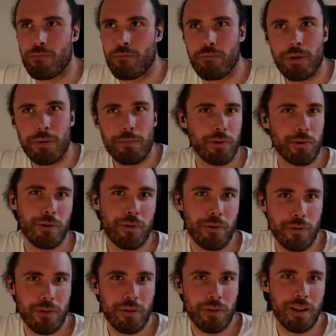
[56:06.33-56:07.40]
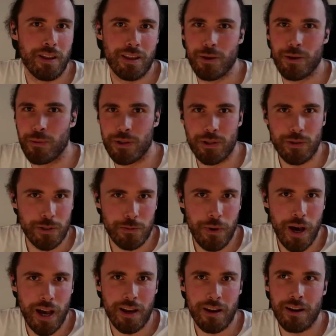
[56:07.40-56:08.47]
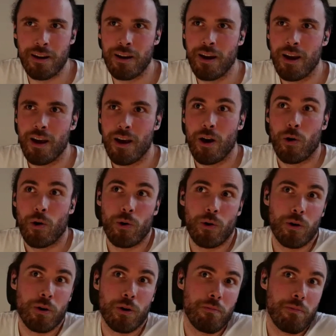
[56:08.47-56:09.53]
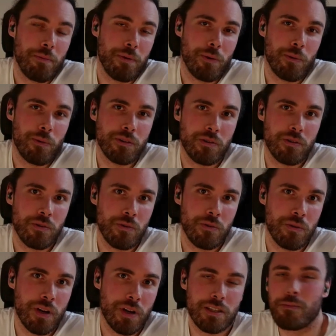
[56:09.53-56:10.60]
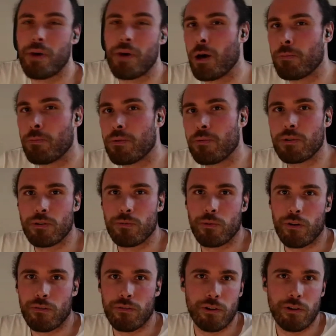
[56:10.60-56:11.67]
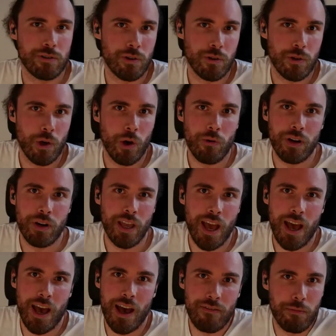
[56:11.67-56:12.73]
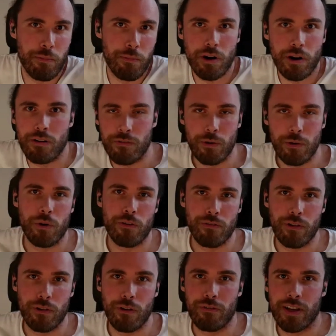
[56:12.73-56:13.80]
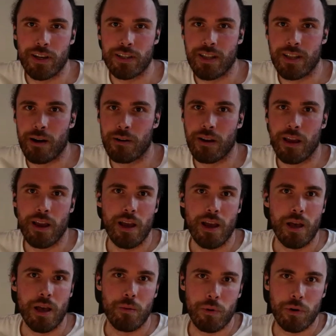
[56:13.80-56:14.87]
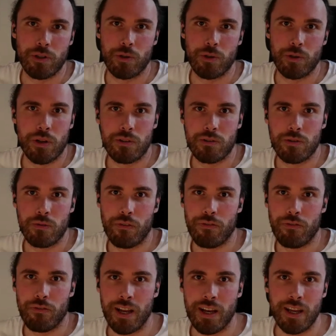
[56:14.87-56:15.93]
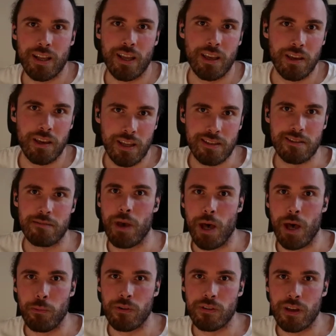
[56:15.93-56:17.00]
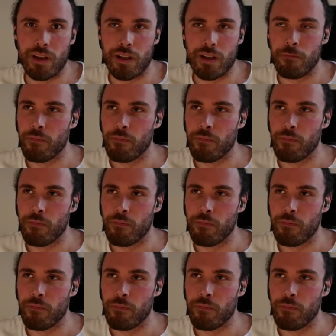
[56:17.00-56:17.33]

people that you want to inspire, or maybe you want to get some help with the workflow. So you already have a part of your workflow fleshed out, but you want to refine it and you need some help with it,